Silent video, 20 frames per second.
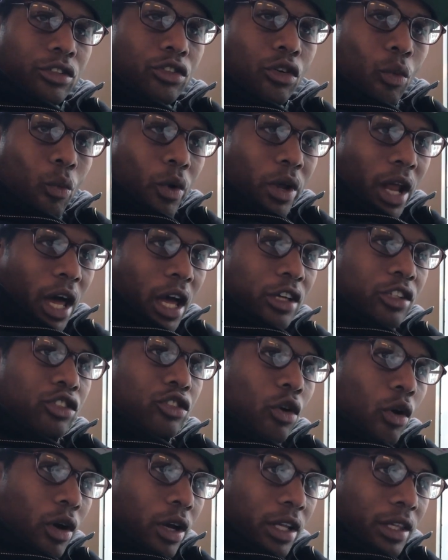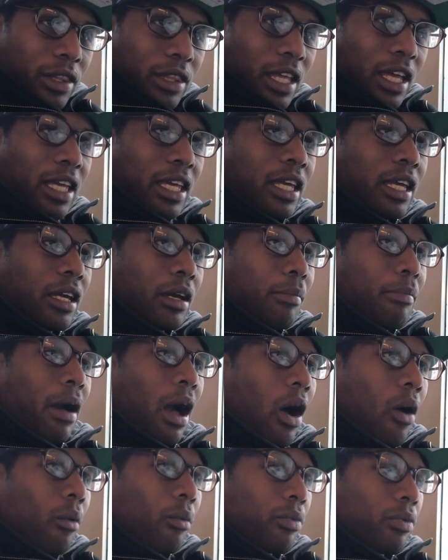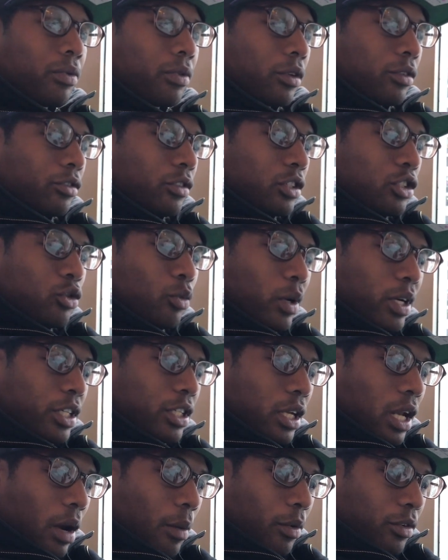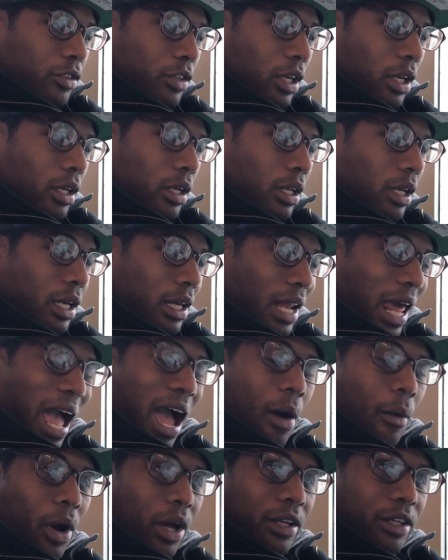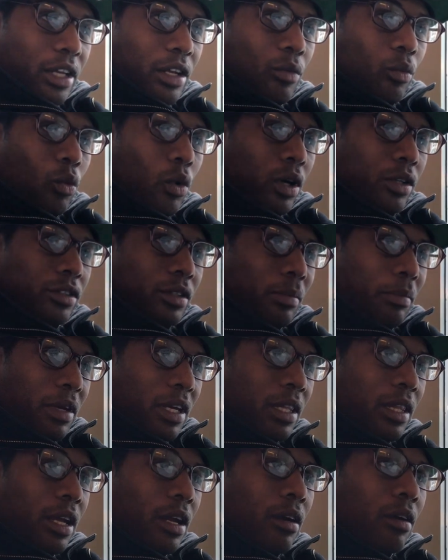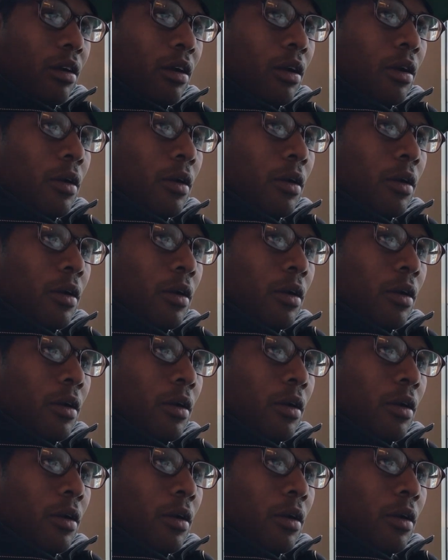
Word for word: So when I started thinking about the situation I was in and how I didn't want to be there,